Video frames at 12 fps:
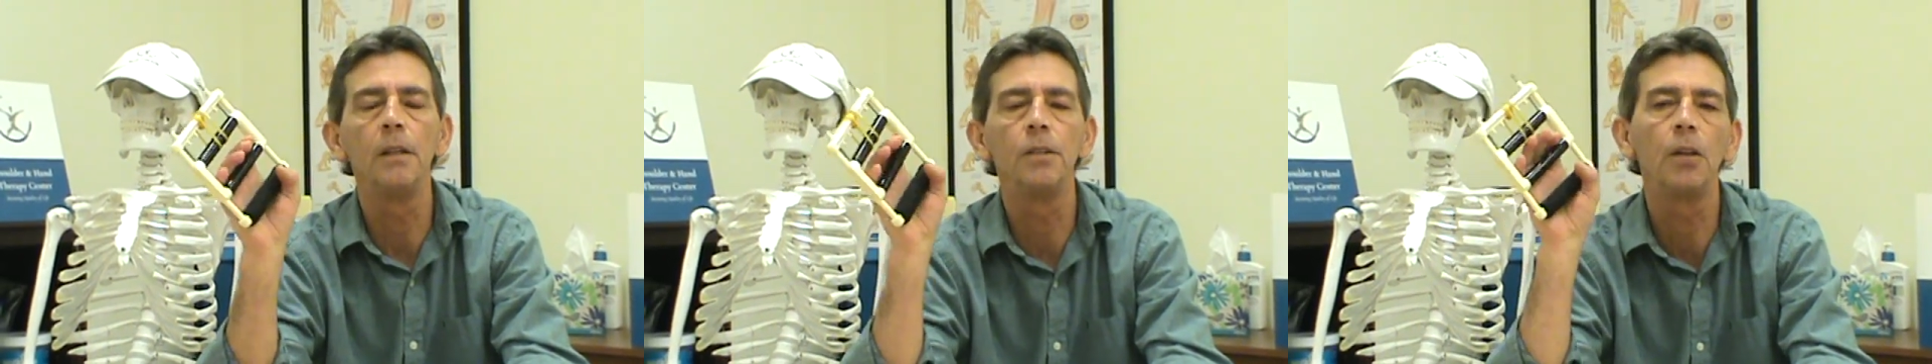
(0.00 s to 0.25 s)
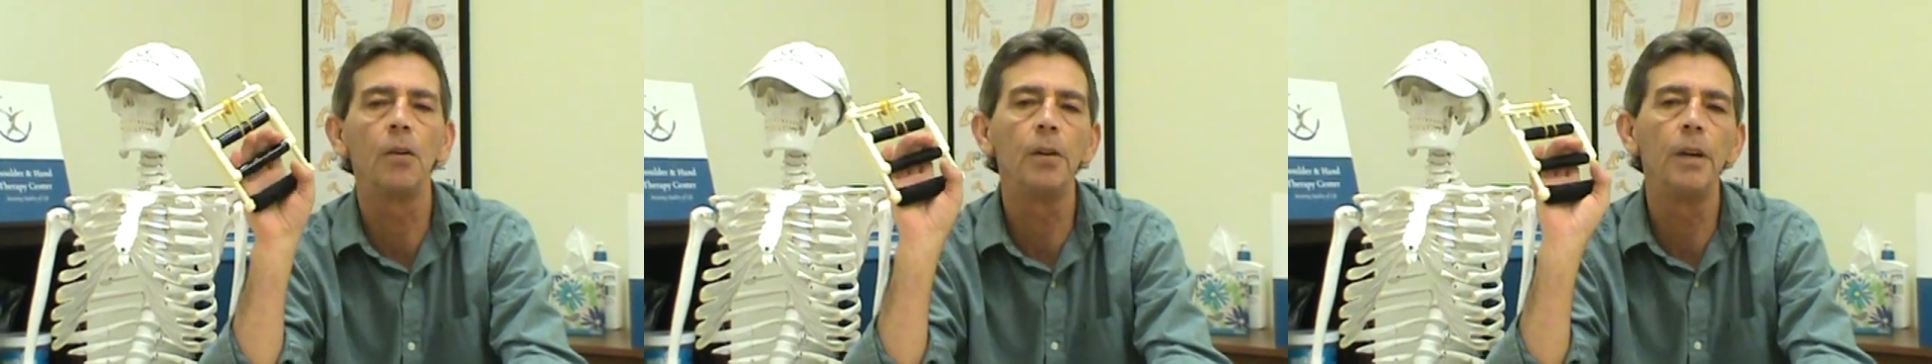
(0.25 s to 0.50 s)

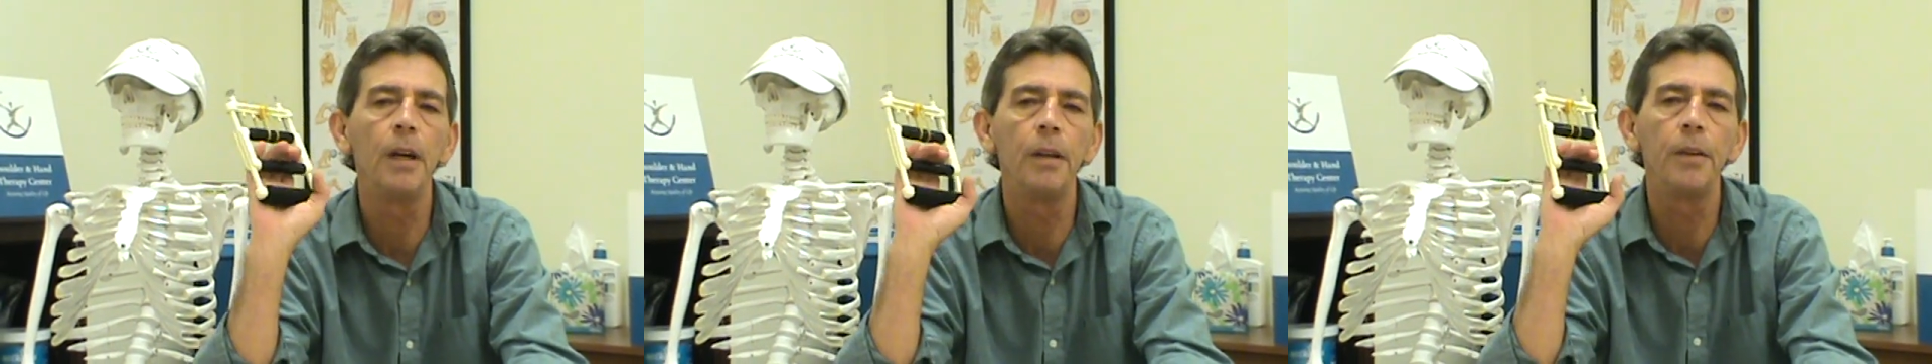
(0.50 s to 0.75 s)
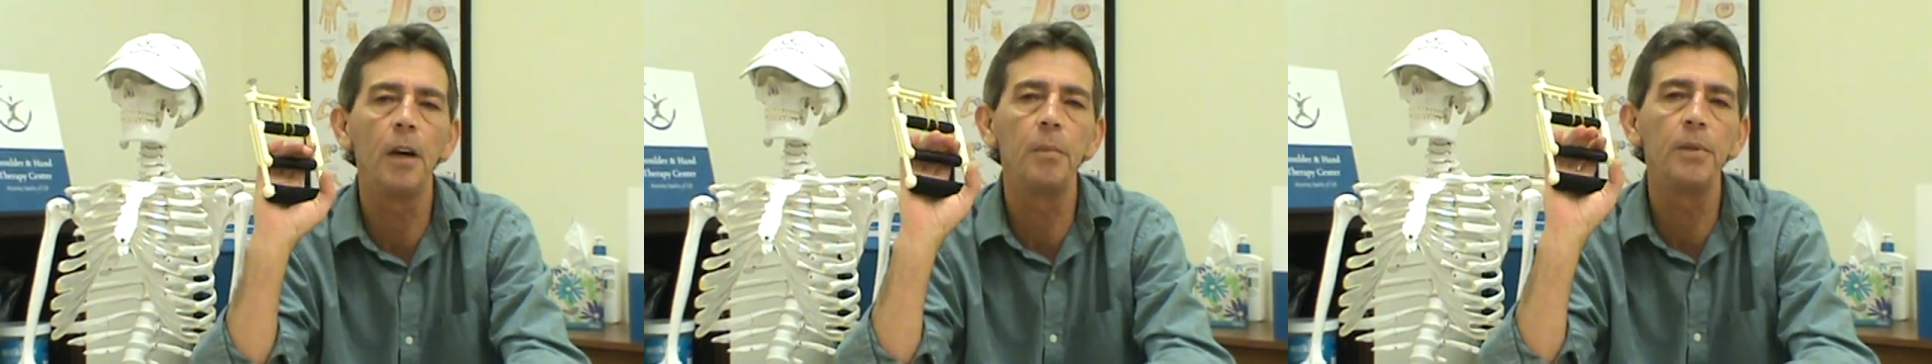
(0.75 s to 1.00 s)

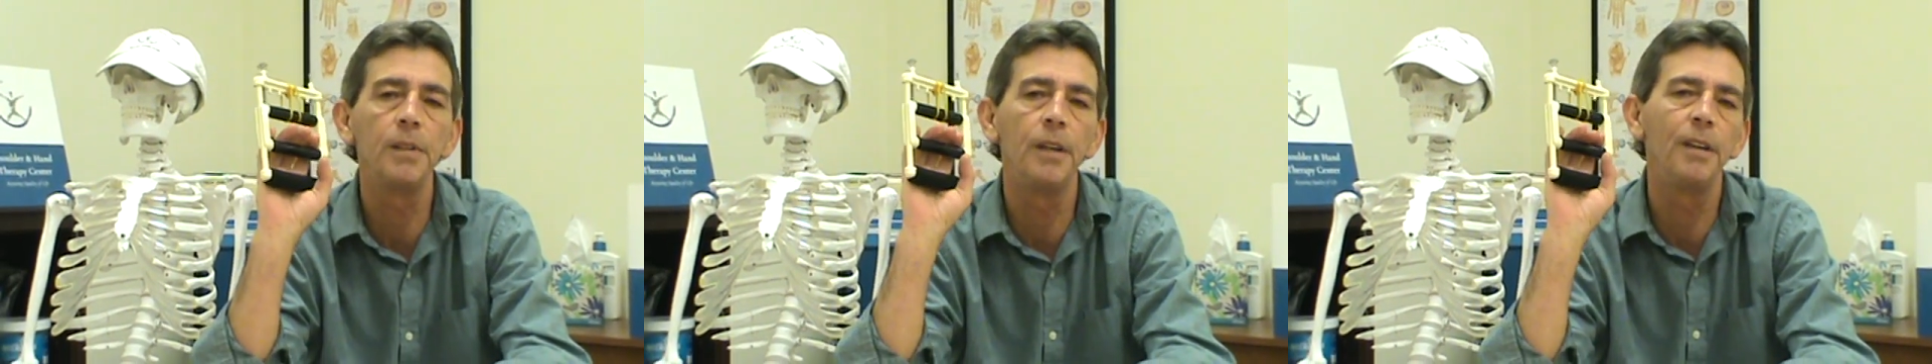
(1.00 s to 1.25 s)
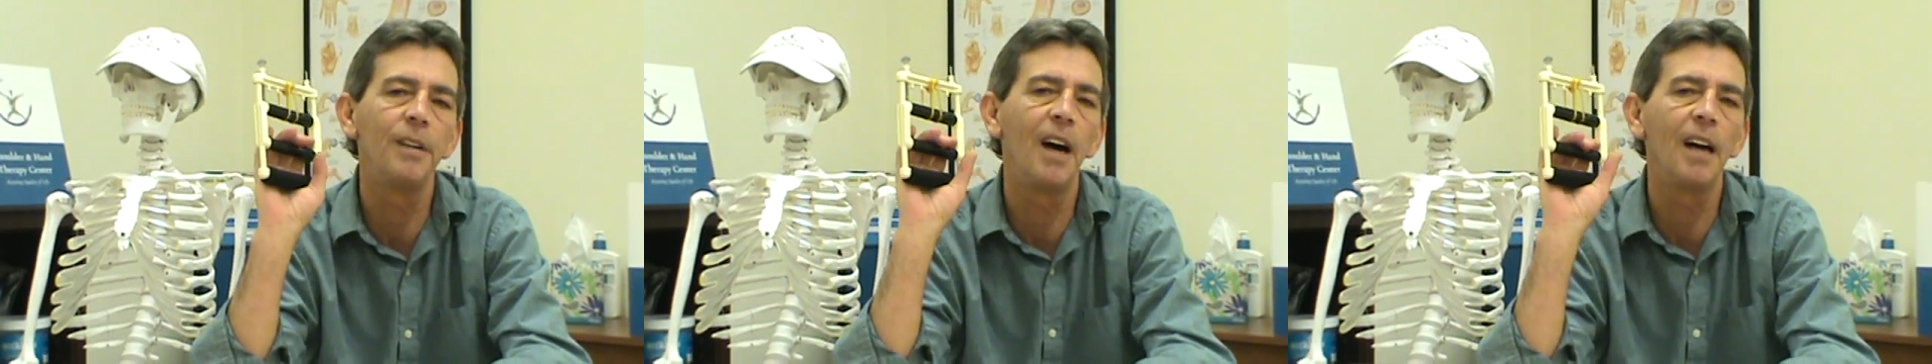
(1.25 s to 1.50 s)

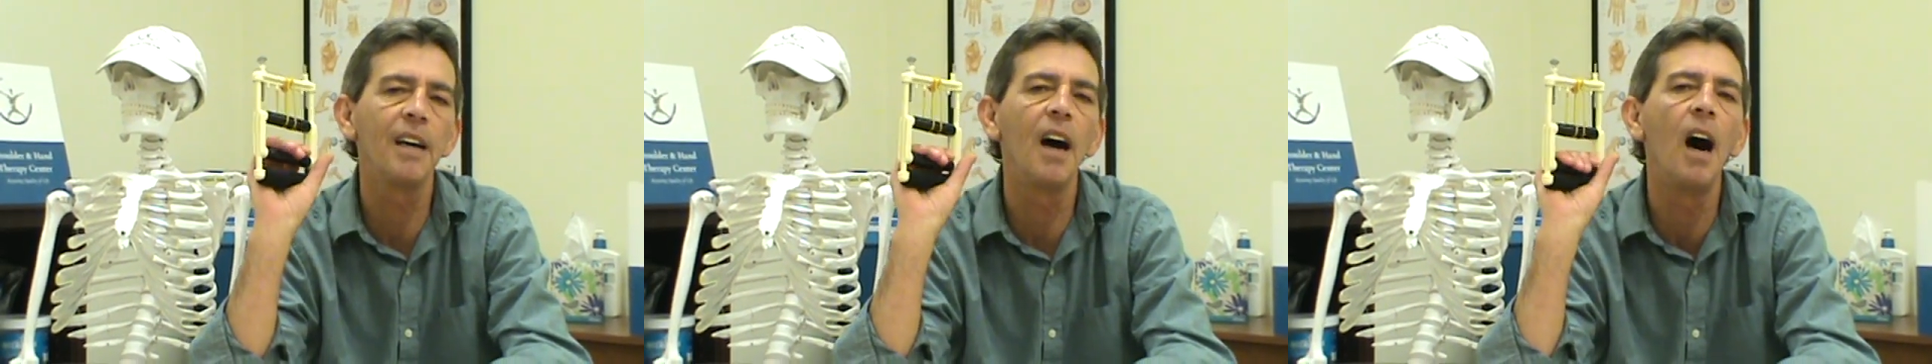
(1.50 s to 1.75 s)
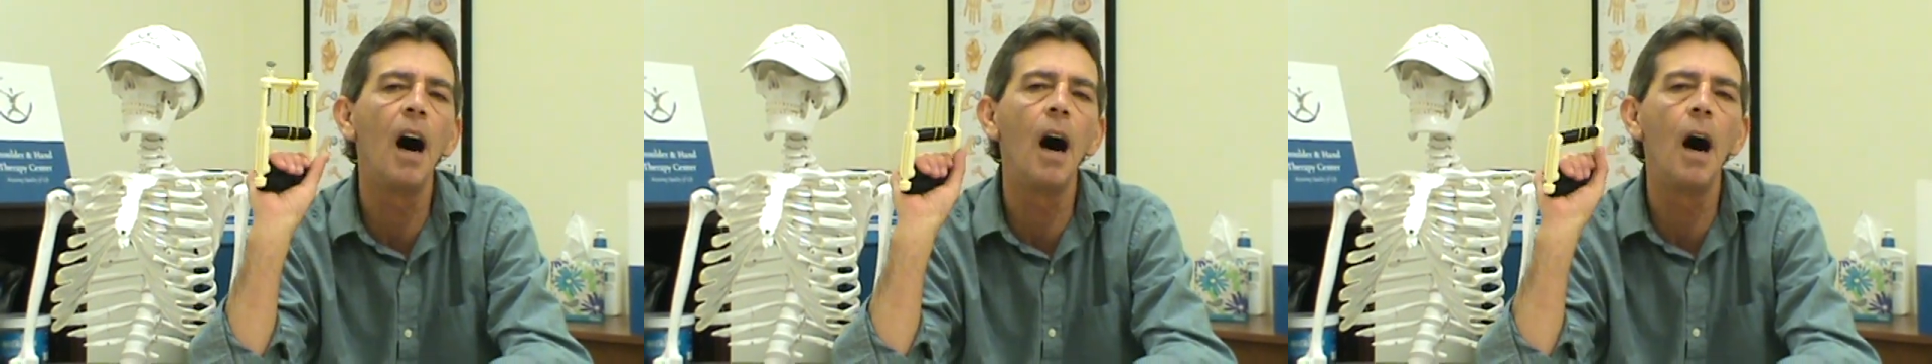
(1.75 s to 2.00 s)

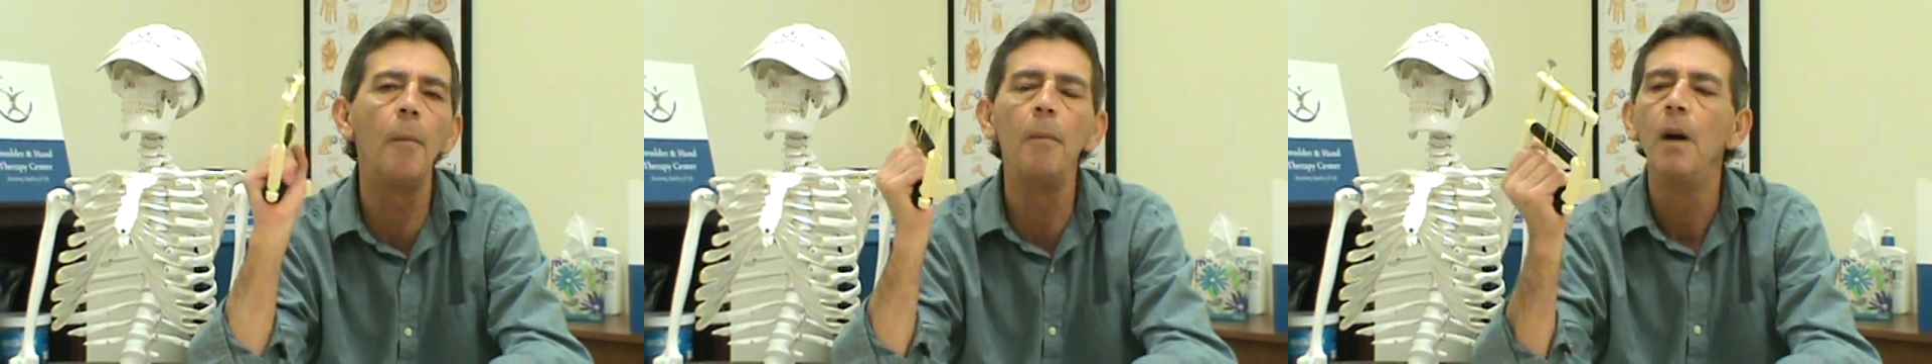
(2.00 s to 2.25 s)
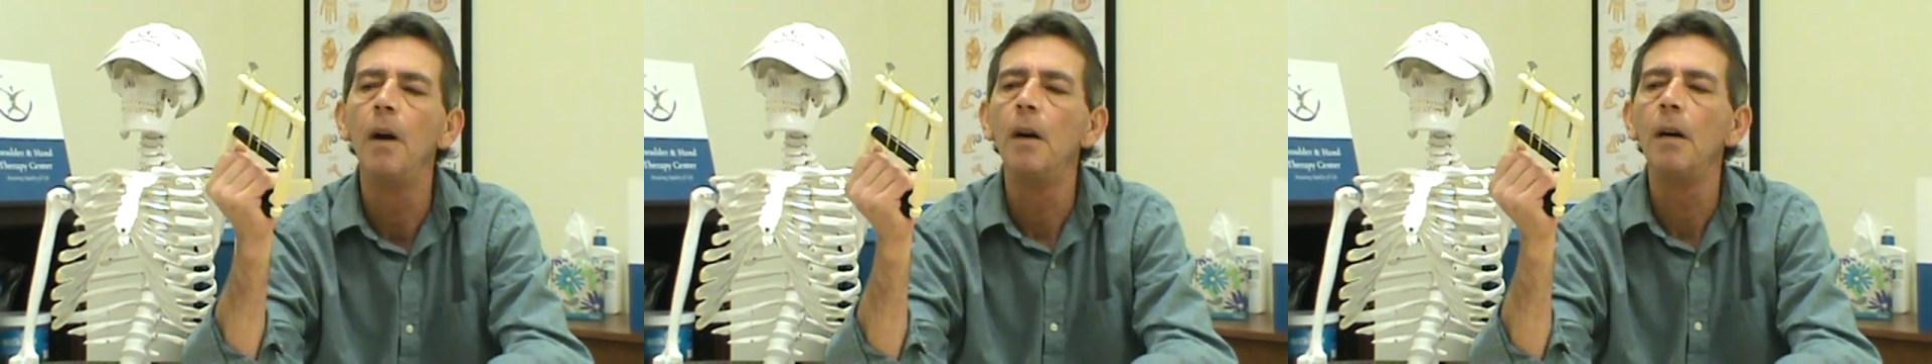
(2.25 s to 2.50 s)
shoulderandhandtherapycenter.com,